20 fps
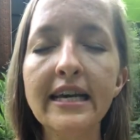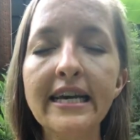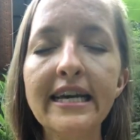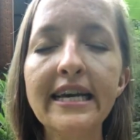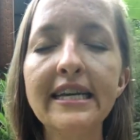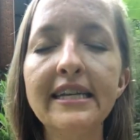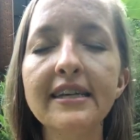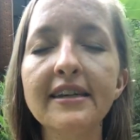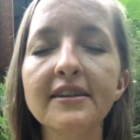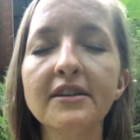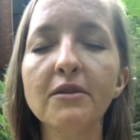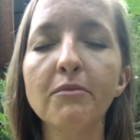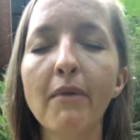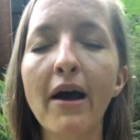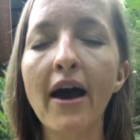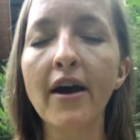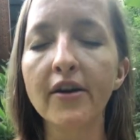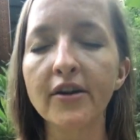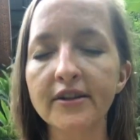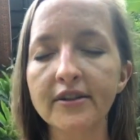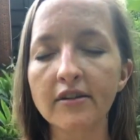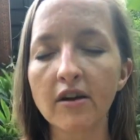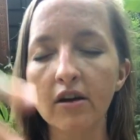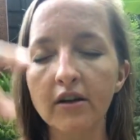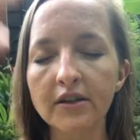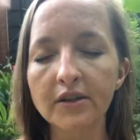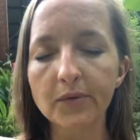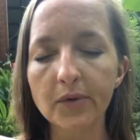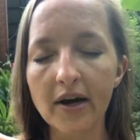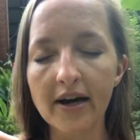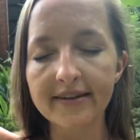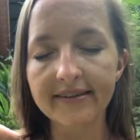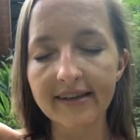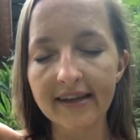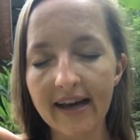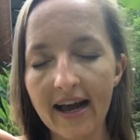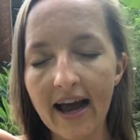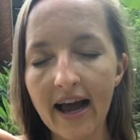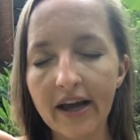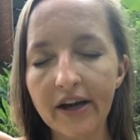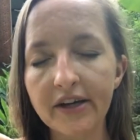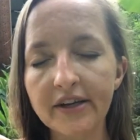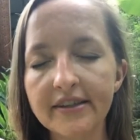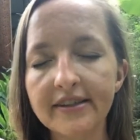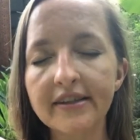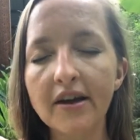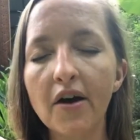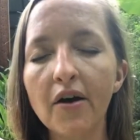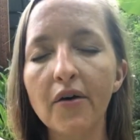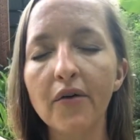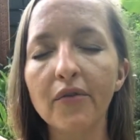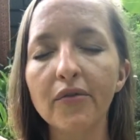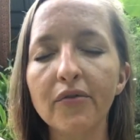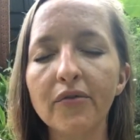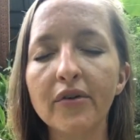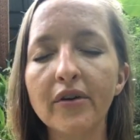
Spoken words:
It doesn't matter as long as we're asking a higher self.